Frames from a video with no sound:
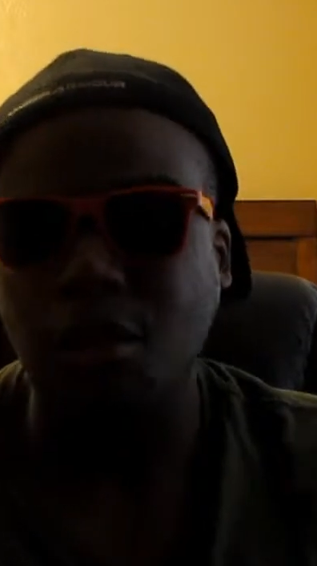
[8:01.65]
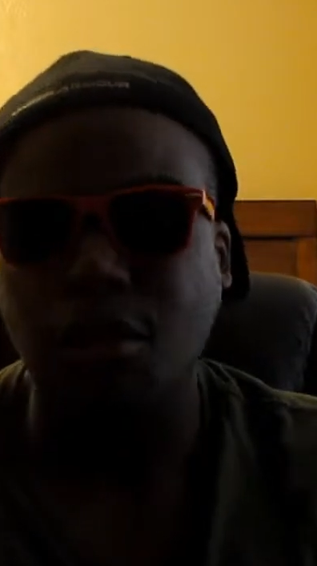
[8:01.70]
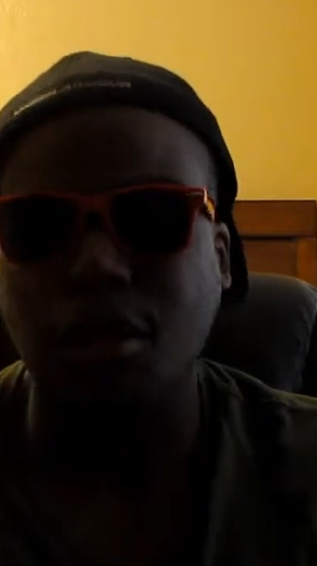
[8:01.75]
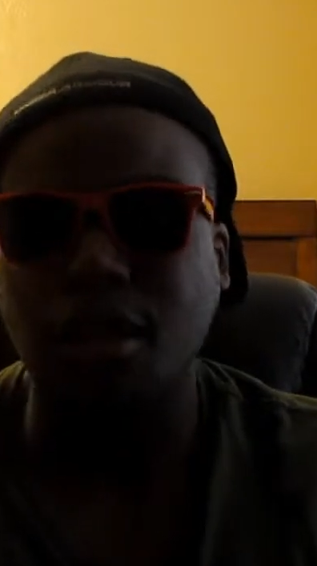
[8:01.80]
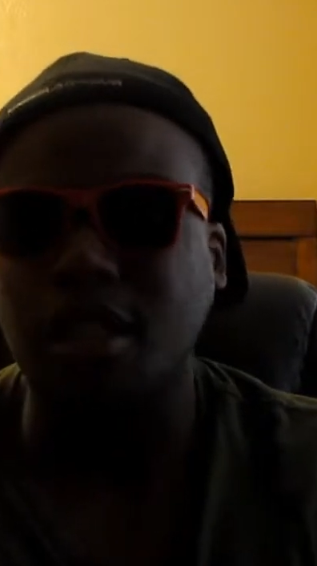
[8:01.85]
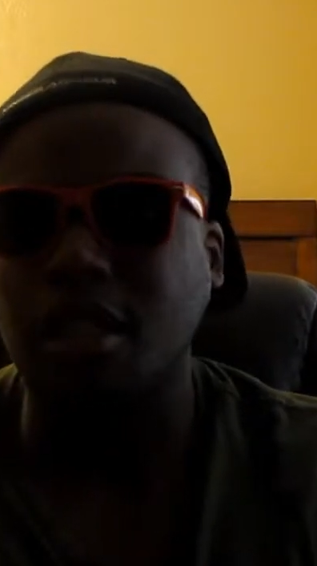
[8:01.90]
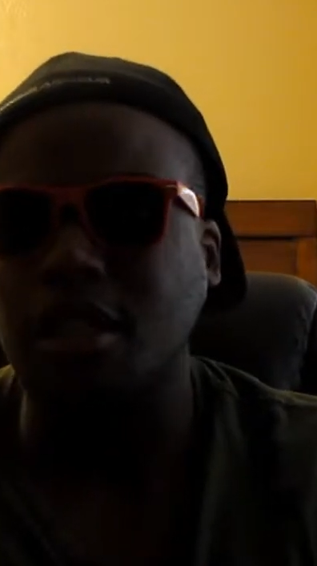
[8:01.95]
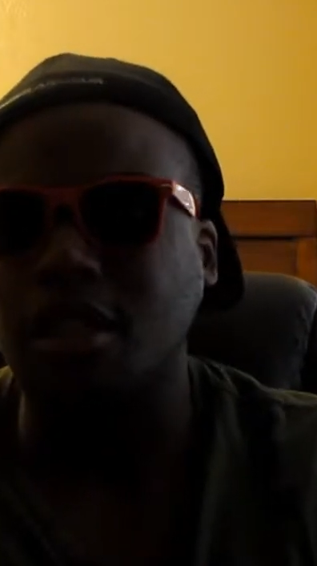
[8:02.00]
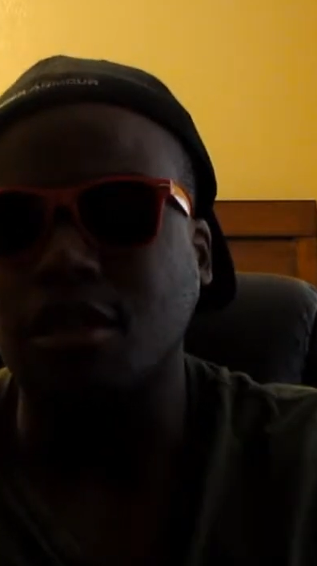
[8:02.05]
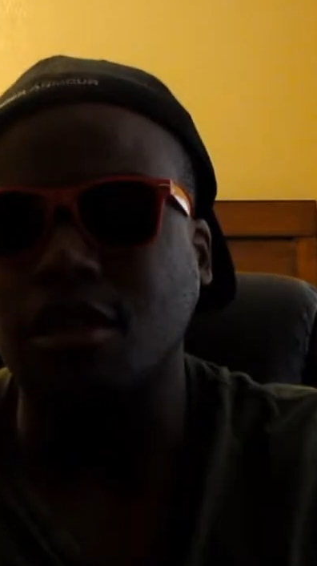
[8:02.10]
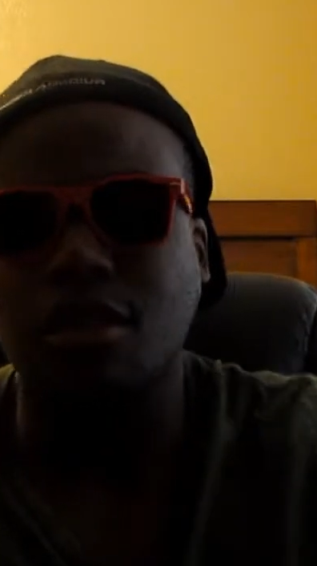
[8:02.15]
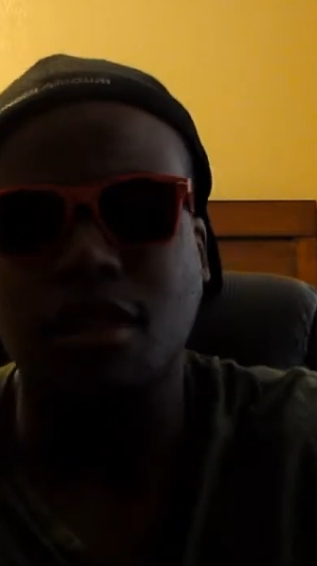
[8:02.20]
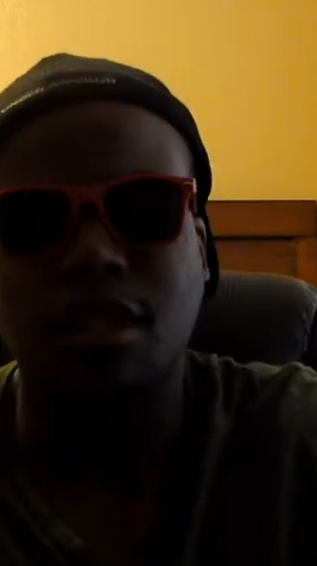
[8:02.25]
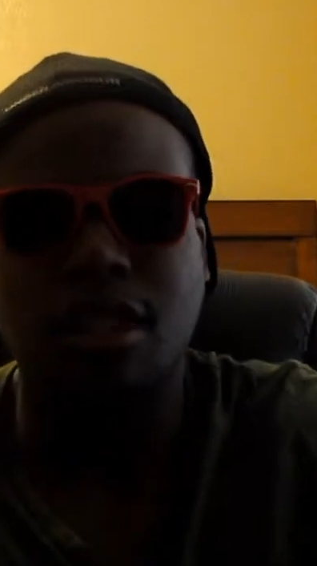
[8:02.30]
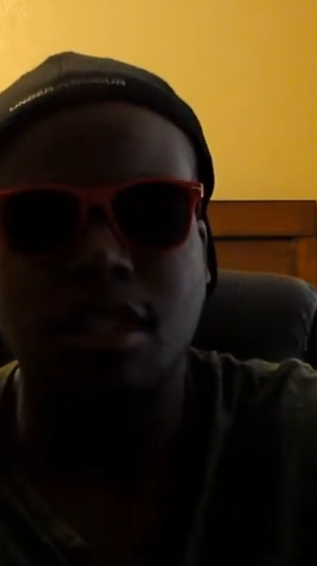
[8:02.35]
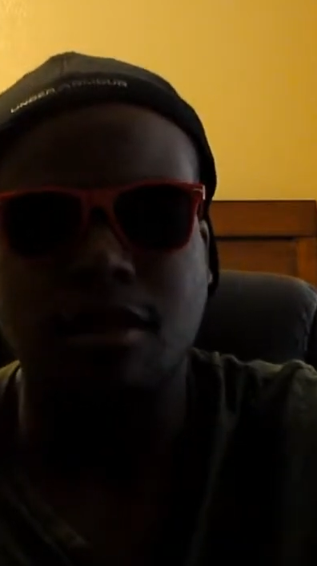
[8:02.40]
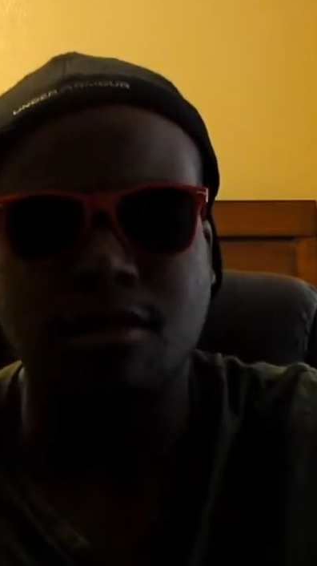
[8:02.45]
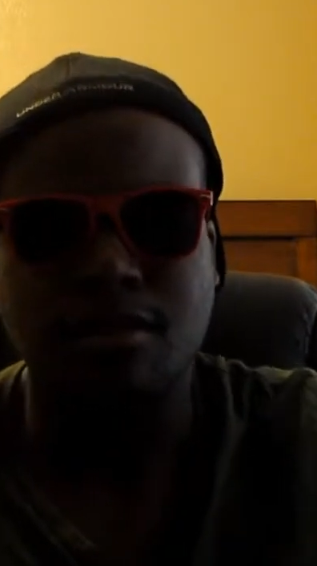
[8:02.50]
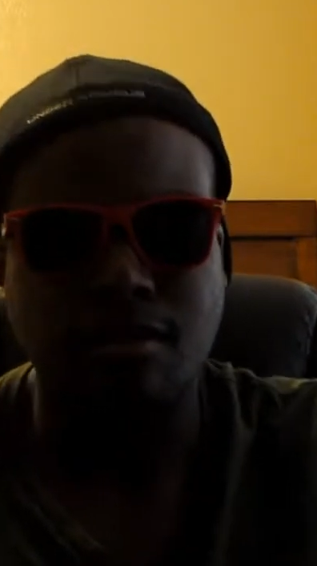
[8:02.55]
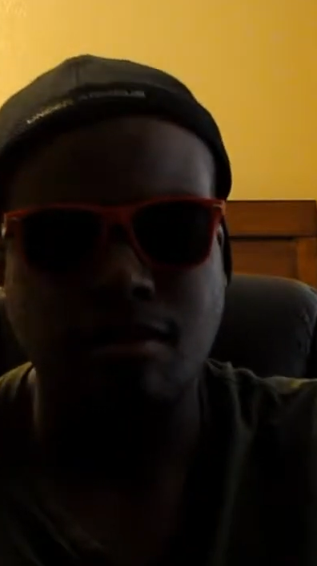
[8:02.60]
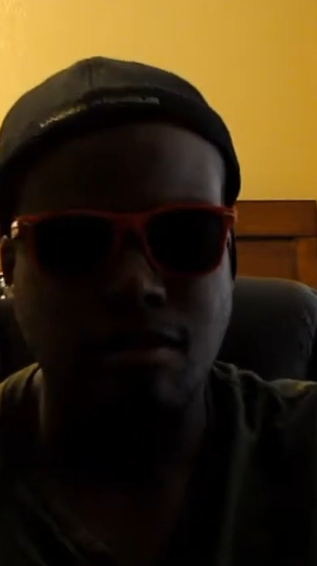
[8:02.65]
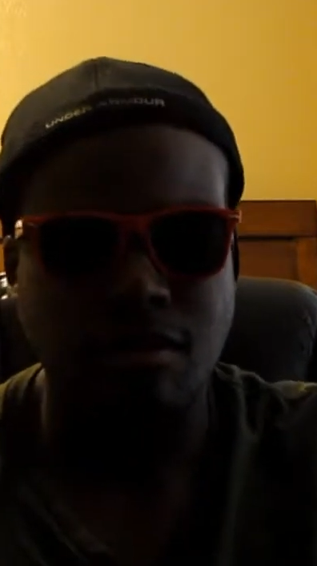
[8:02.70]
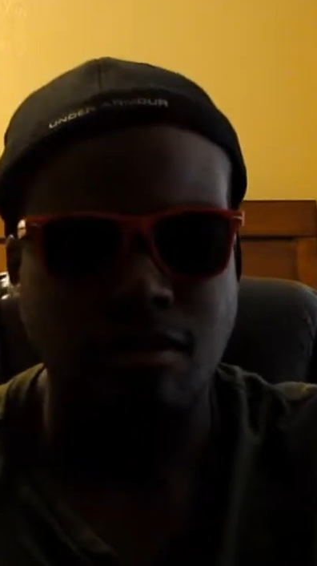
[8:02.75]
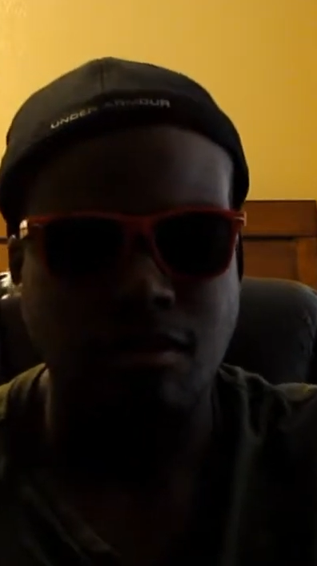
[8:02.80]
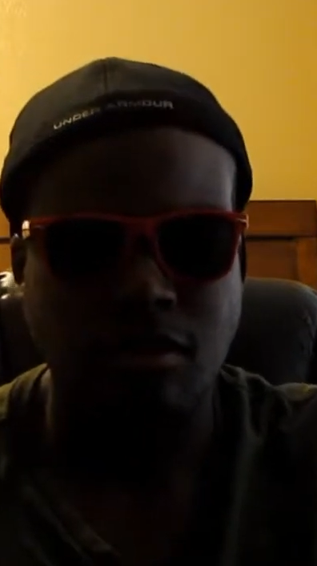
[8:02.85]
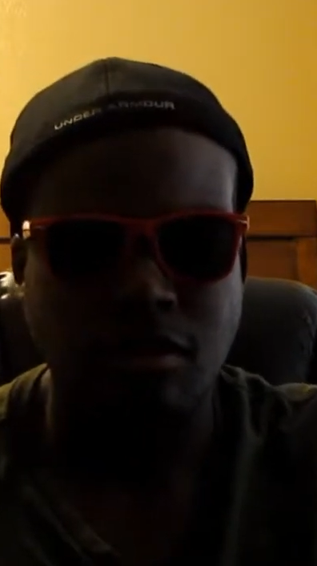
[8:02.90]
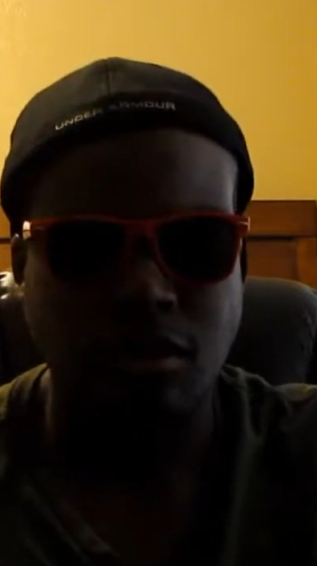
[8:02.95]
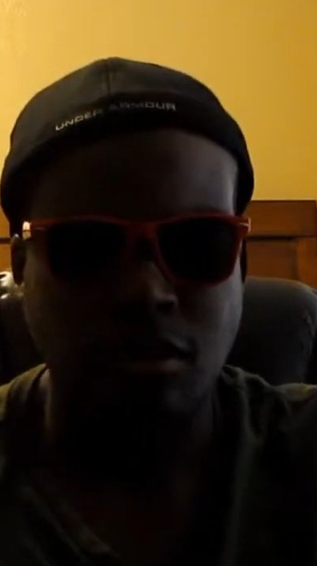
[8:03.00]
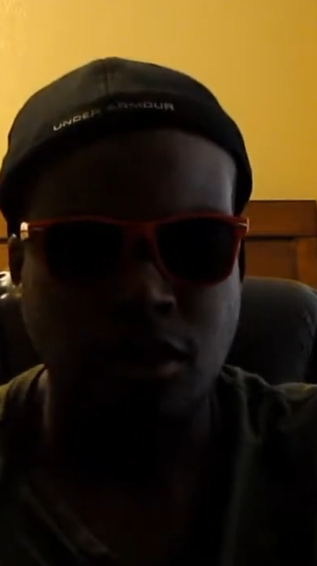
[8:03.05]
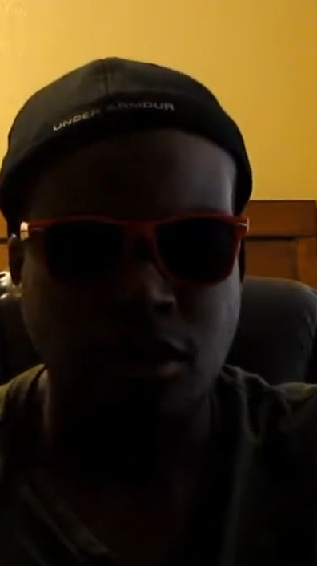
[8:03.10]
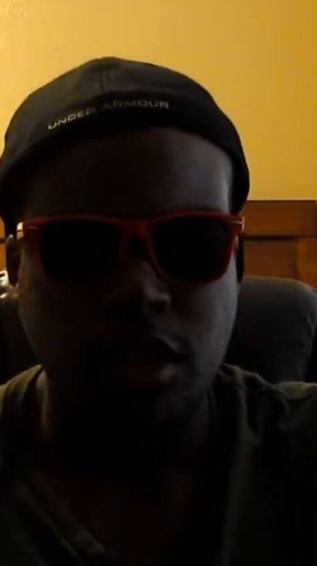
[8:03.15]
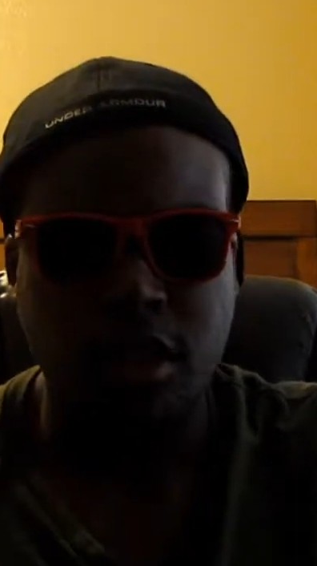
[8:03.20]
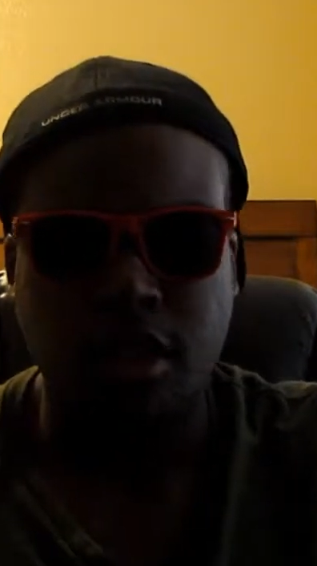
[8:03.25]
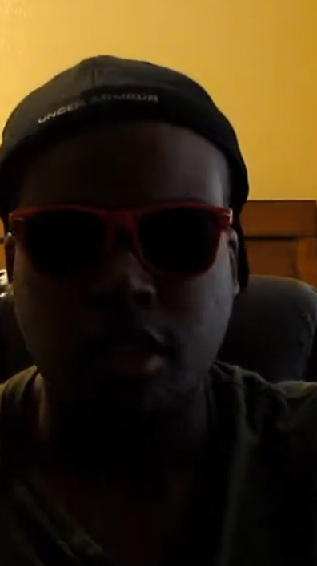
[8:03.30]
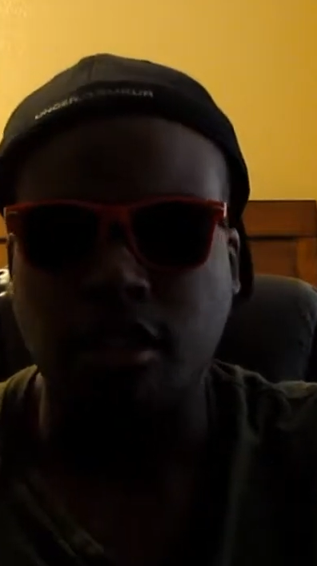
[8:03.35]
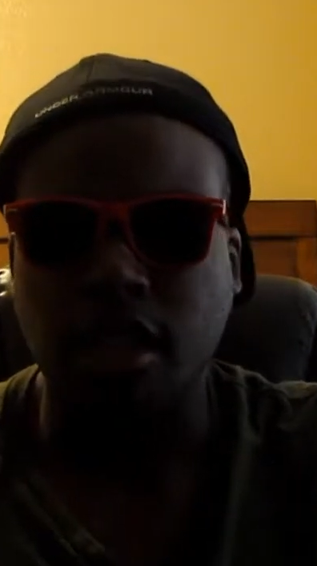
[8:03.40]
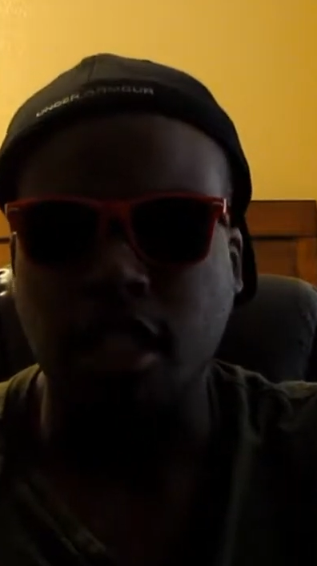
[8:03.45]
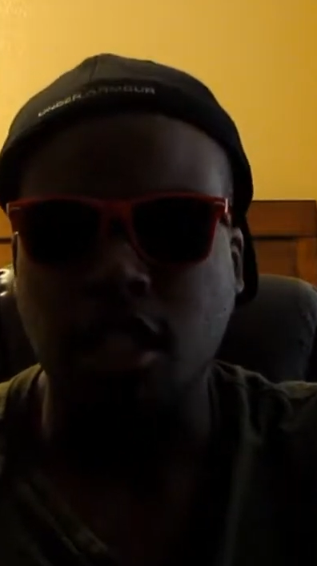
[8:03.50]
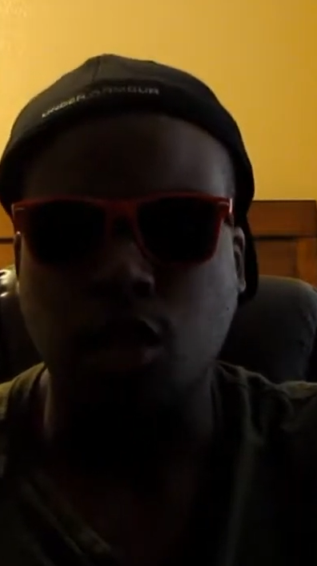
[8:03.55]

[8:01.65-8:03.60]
Or did he do any